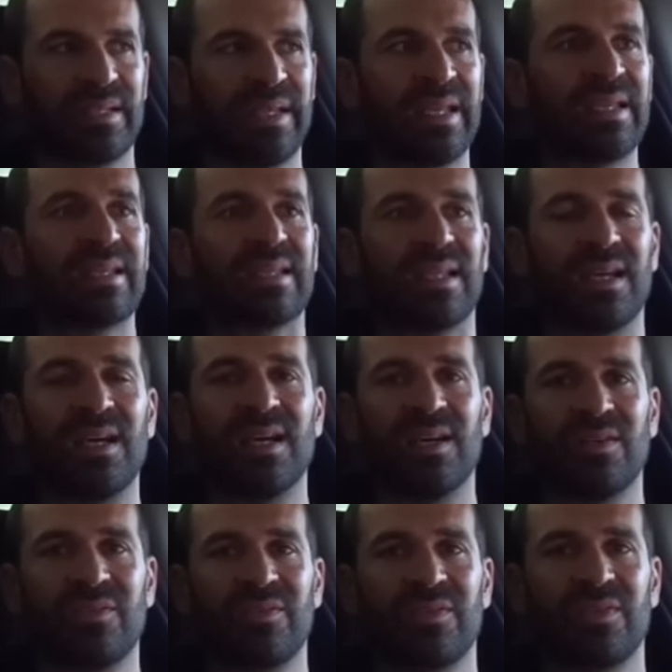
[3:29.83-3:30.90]
in
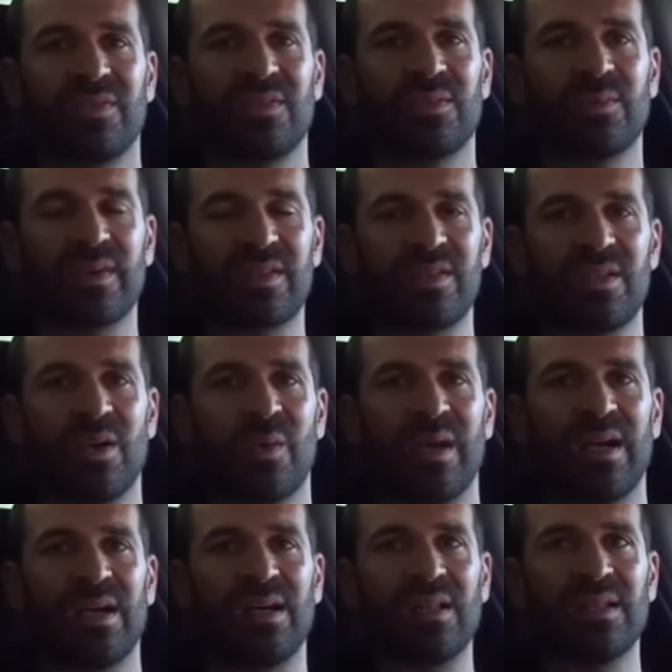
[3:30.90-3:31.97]
love with
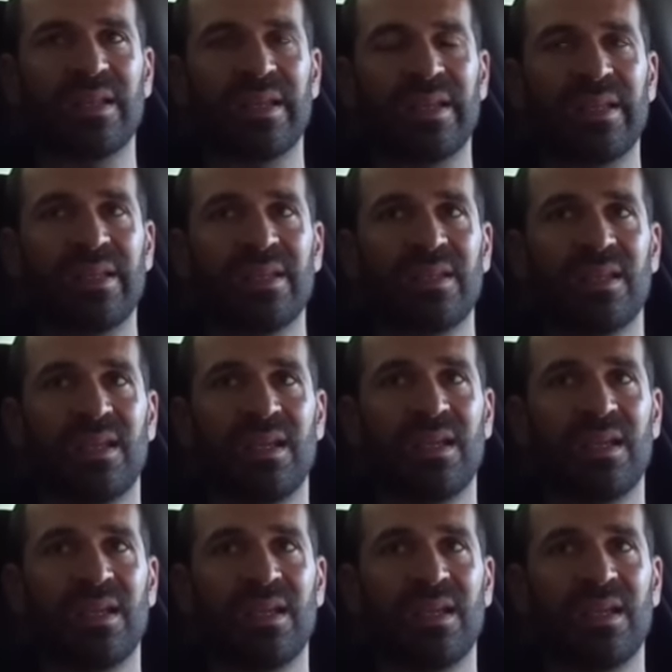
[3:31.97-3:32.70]
Noelle and